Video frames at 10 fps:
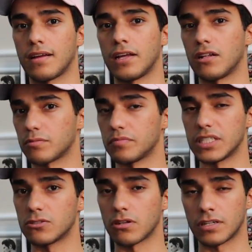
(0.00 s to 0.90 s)
helped
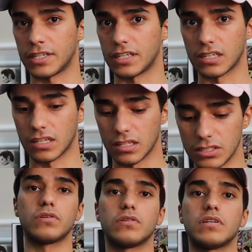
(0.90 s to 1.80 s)
me to learn
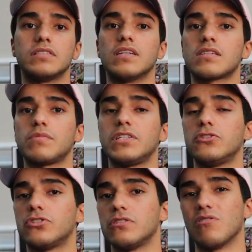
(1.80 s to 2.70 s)
English. It doesn't mean you
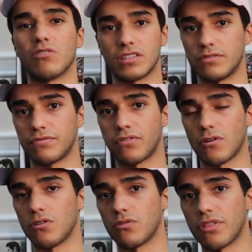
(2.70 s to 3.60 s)
should only
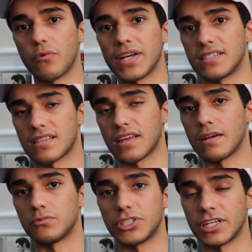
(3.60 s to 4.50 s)
follow the ways that
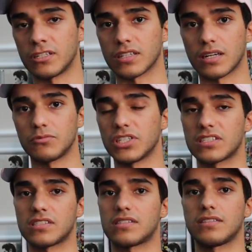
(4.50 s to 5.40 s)
I'm sharing. I'm
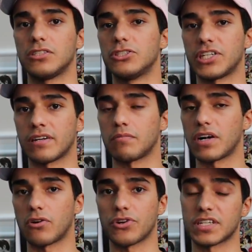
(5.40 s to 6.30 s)
just sharing
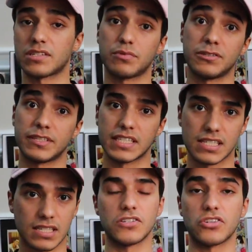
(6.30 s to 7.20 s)
my own
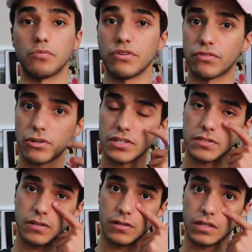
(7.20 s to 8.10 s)
experience. So before I
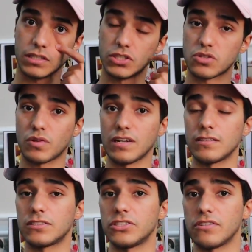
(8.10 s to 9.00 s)
start, I just want to
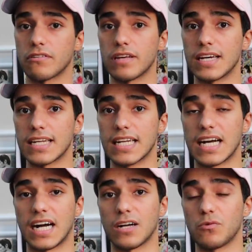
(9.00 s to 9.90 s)
let you know that
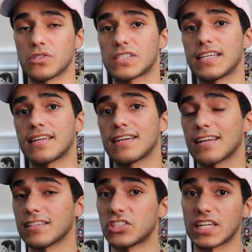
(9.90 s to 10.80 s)
I was taking
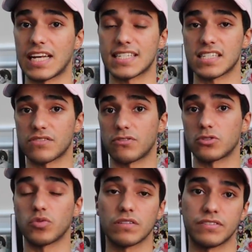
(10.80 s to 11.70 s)
English classes for
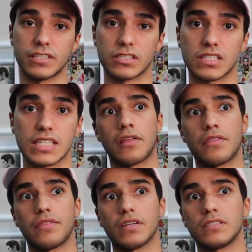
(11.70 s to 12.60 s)
12 years.
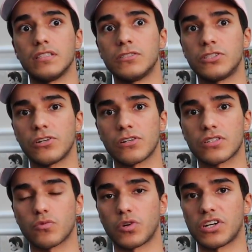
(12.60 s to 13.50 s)
The
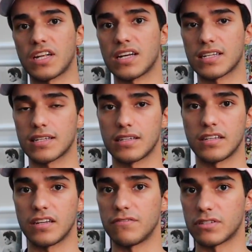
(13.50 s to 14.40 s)
teachers were not
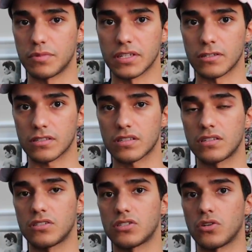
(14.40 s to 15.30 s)
native speakers,
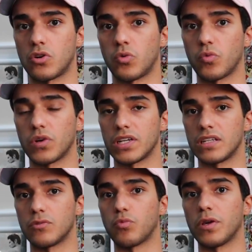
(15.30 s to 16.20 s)
so
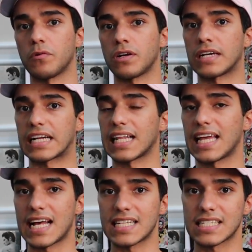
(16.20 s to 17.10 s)
when we were in
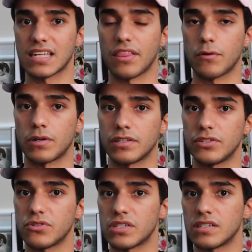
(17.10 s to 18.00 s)
class, they were
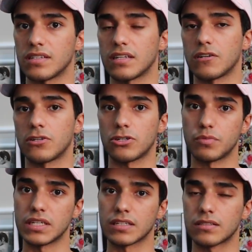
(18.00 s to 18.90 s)
using
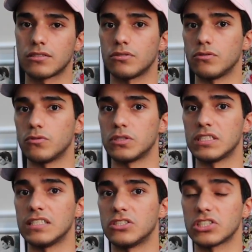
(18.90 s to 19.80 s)
Arabic to
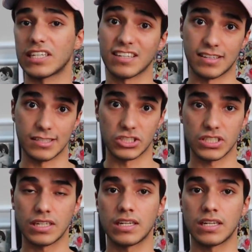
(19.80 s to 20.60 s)
teach English,